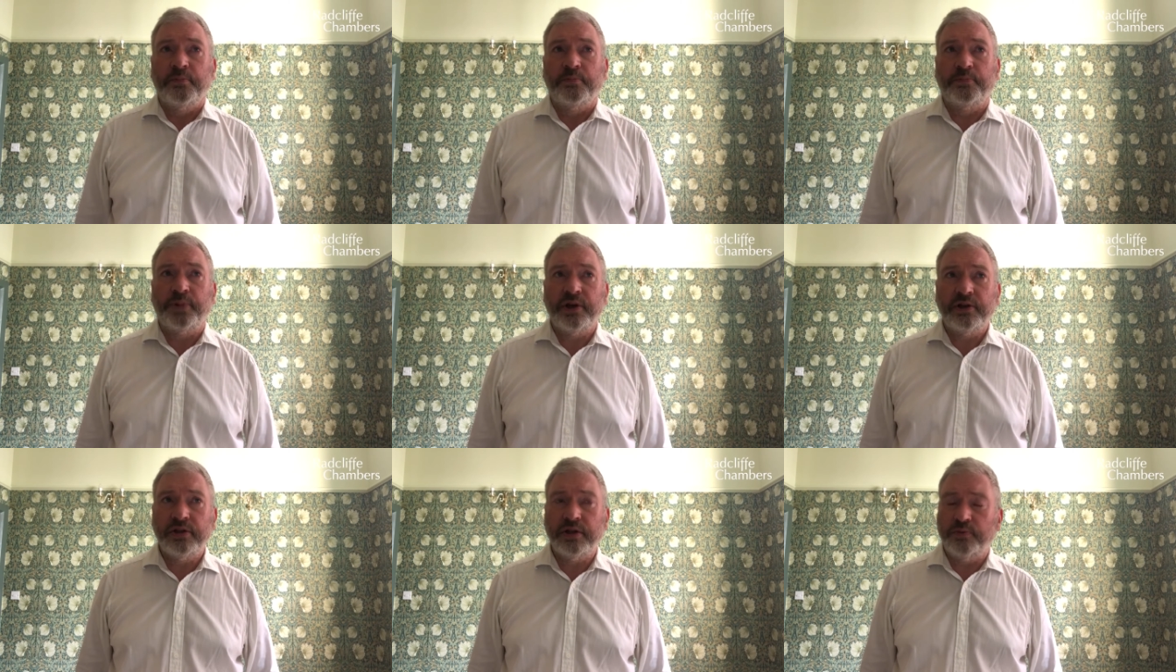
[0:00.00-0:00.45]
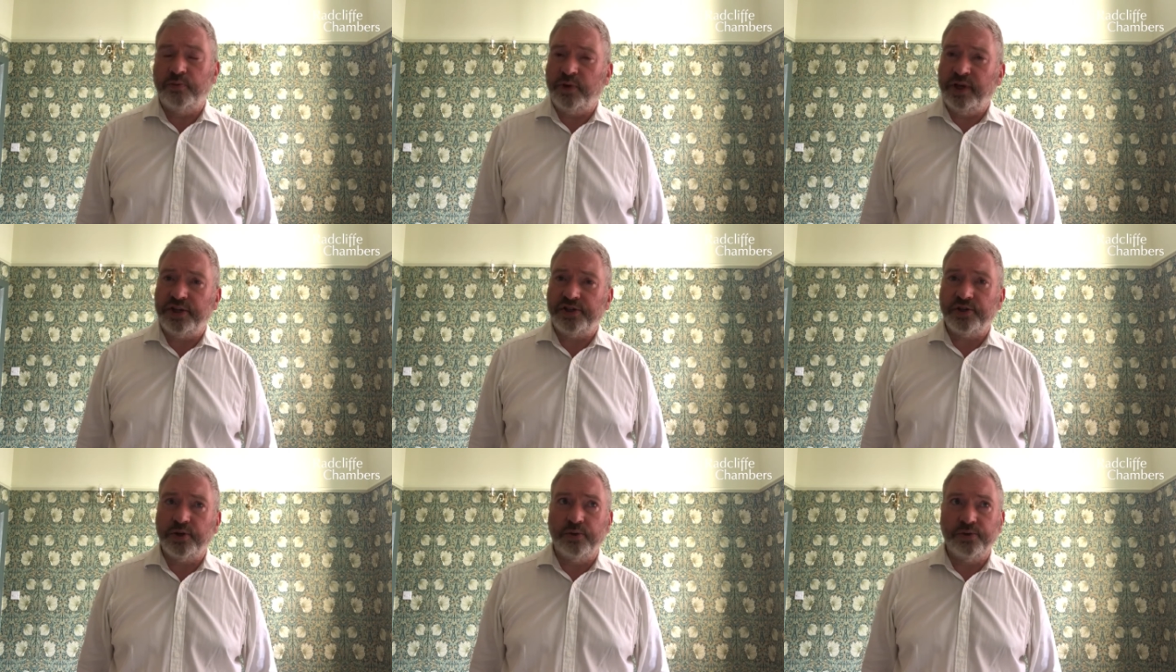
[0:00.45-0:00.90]
both of
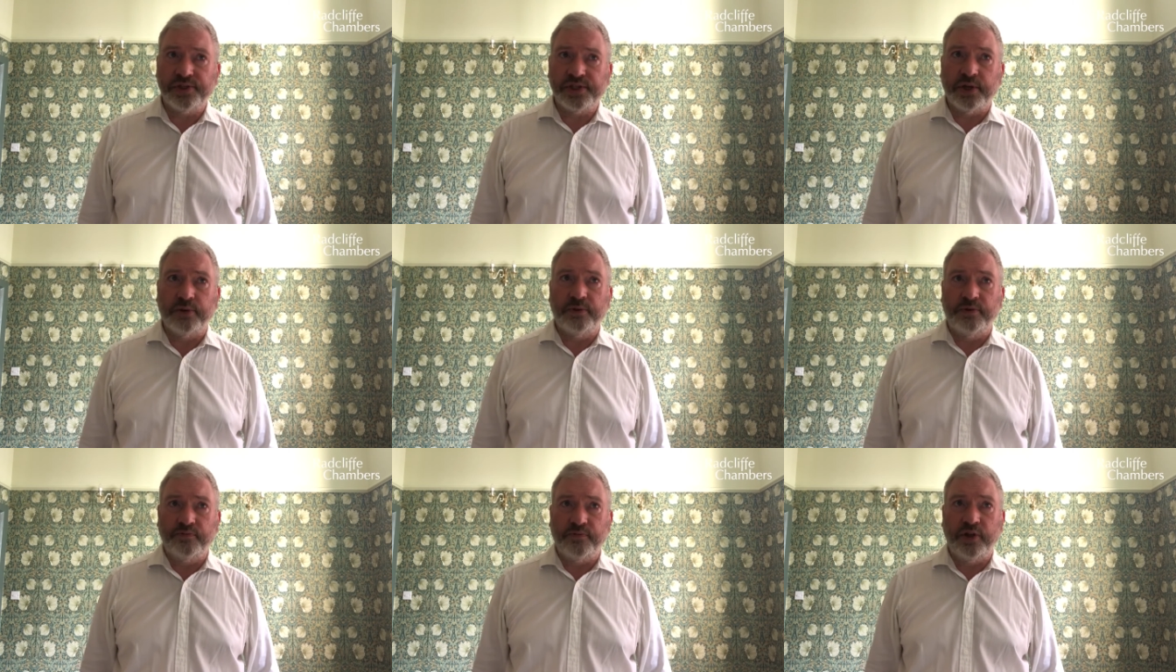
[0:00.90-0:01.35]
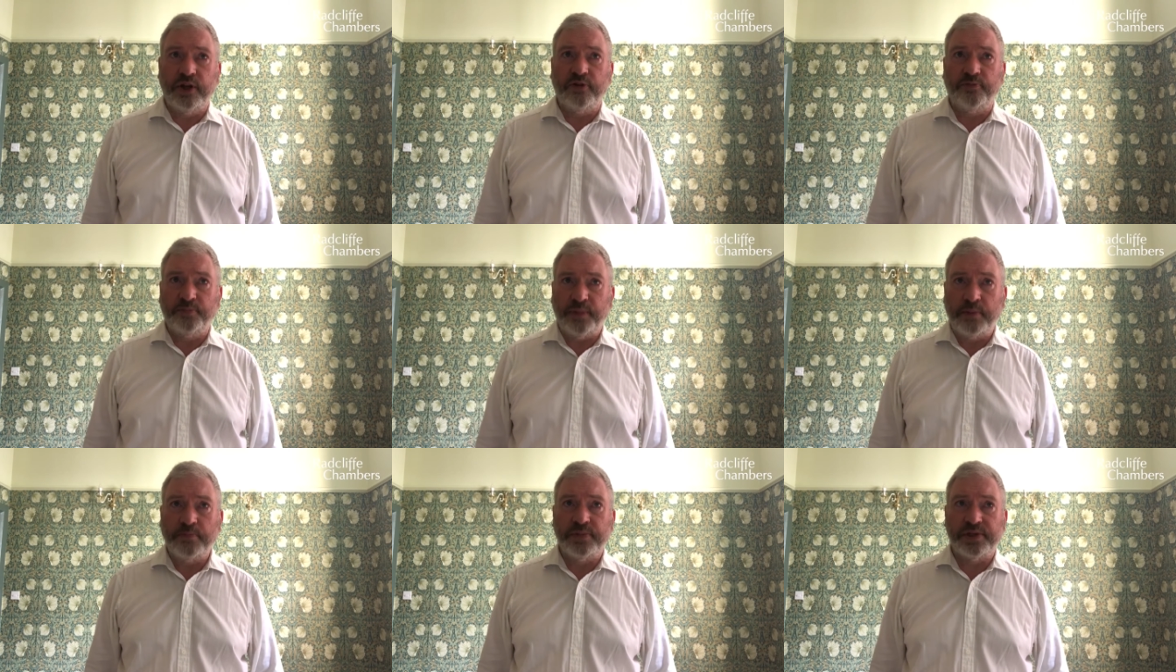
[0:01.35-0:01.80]
which also
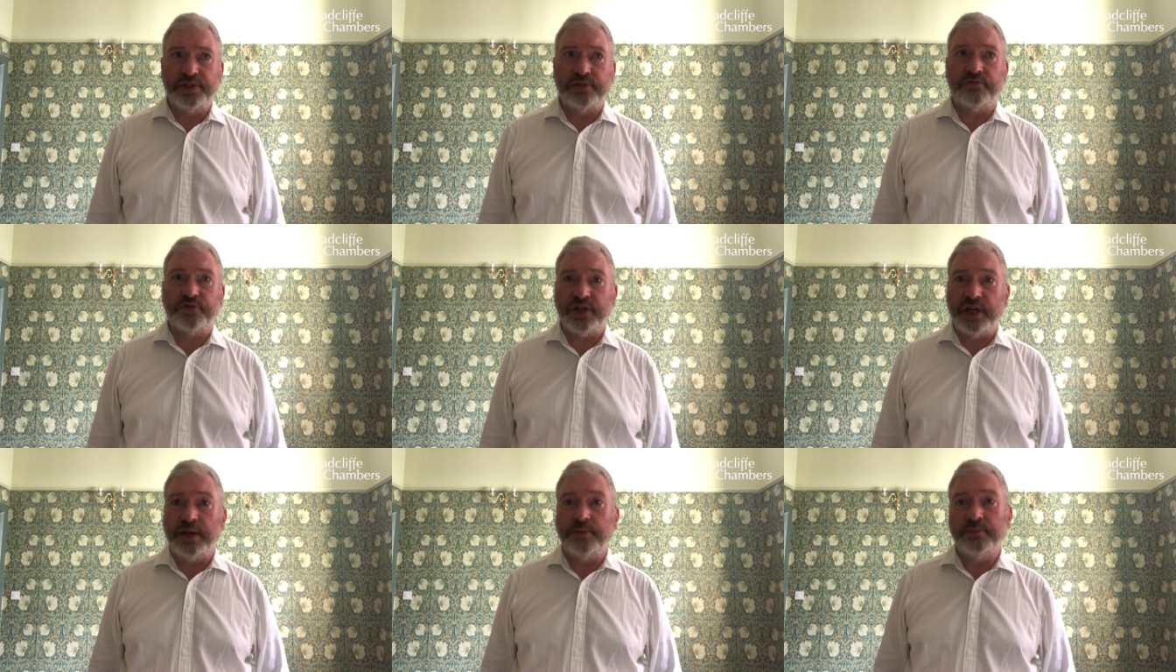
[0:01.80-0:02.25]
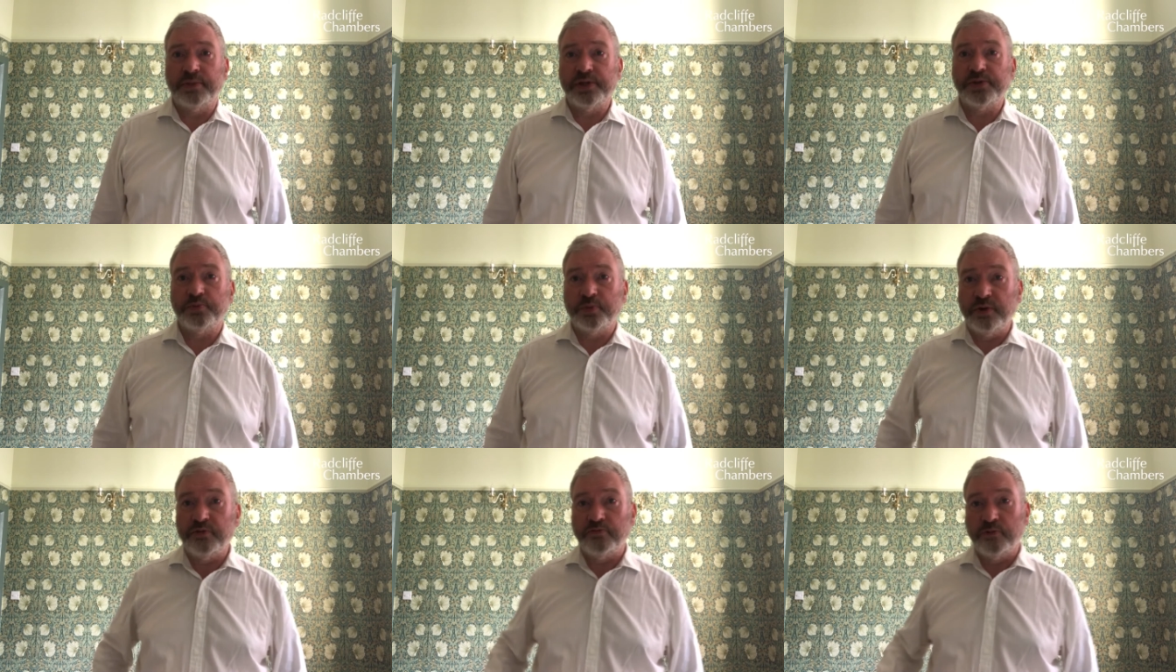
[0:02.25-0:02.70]
involved members of
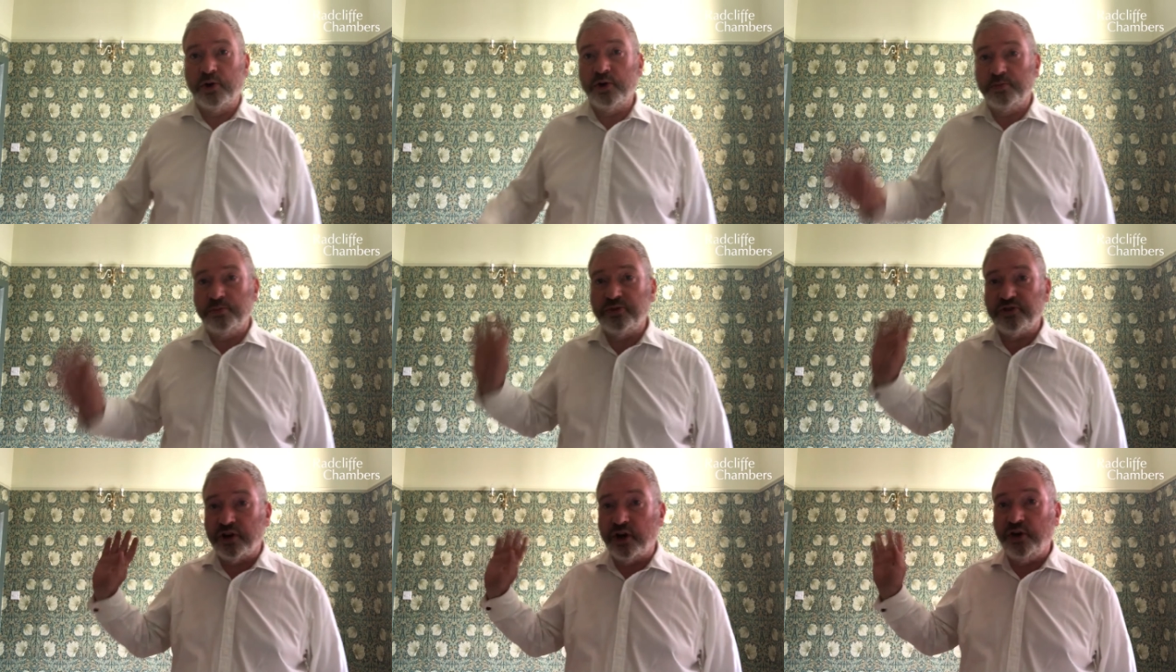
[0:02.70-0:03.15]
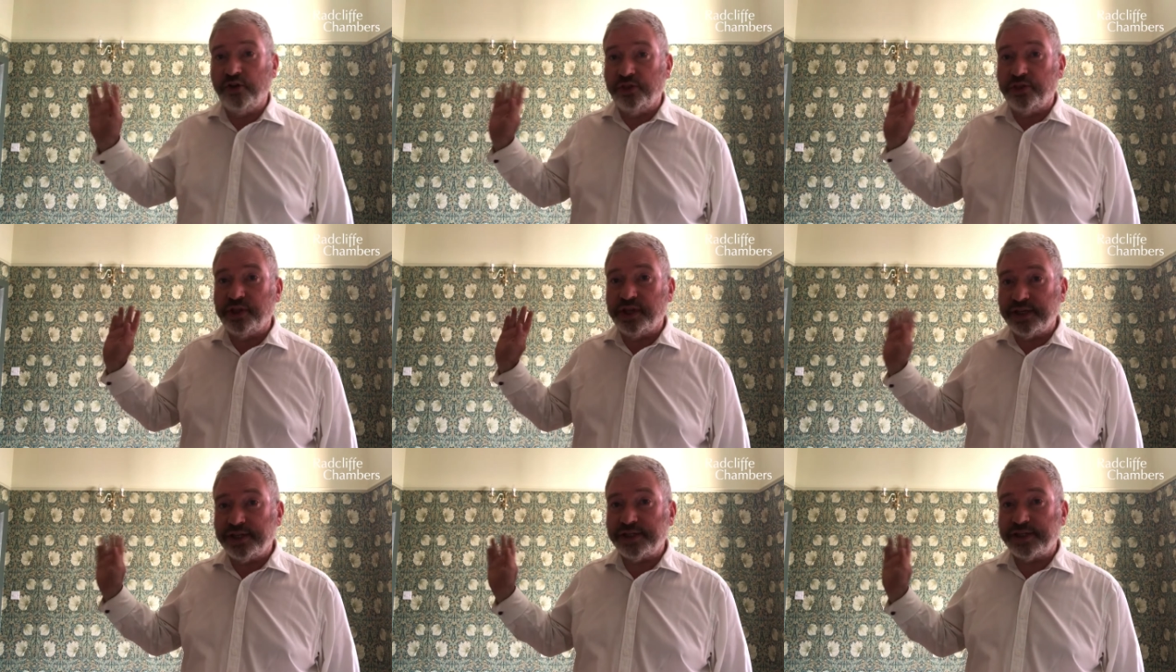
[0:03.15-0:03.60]
Chambers with rooms
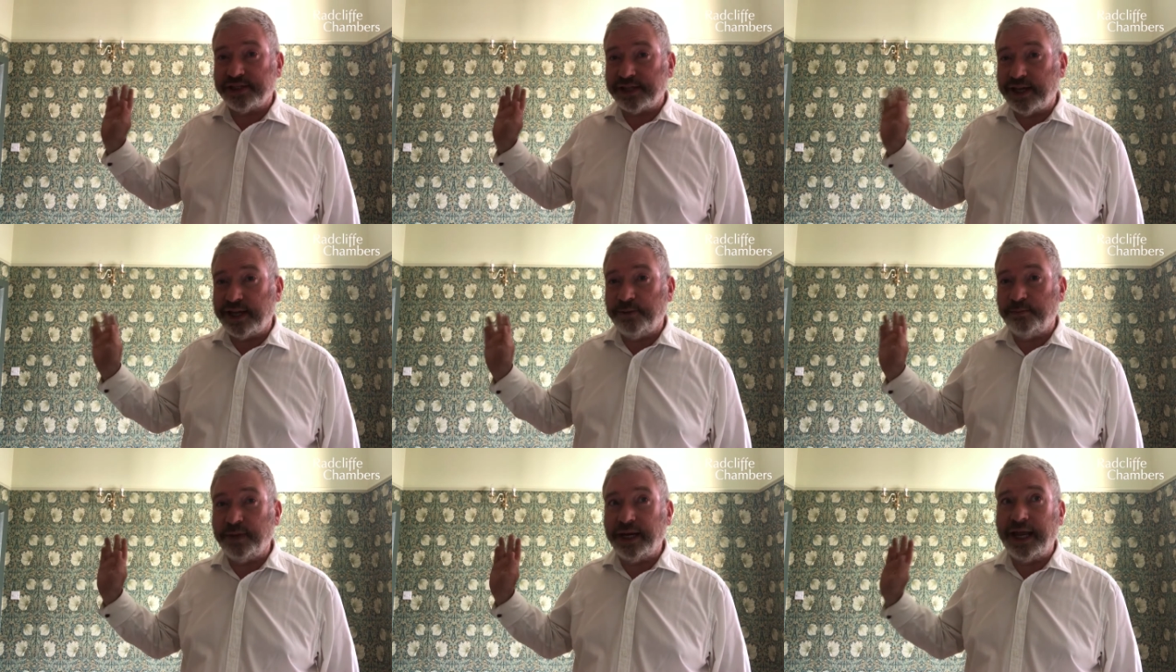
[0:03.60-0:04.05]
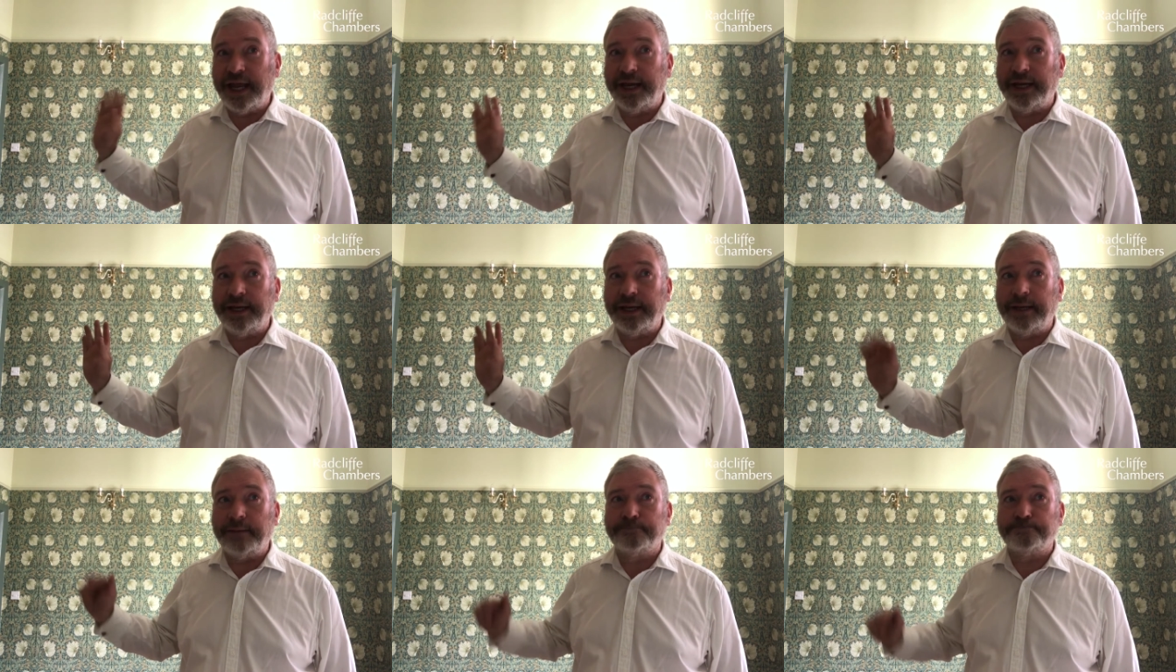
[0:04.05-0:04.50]
on this same
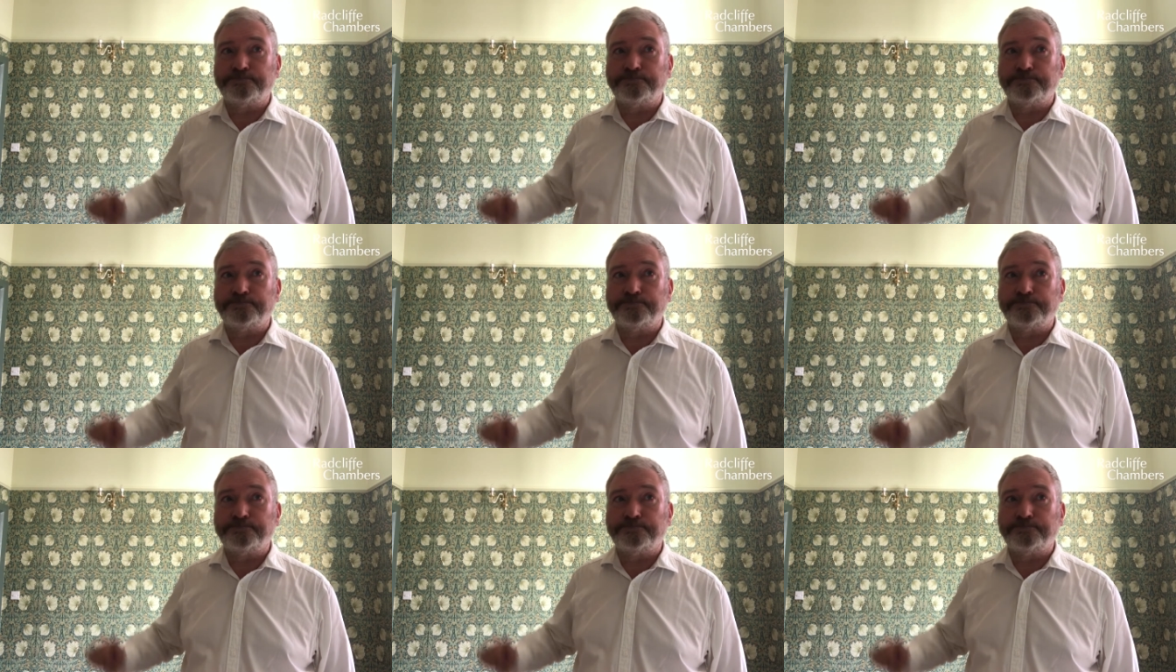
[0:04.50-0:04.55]
landing.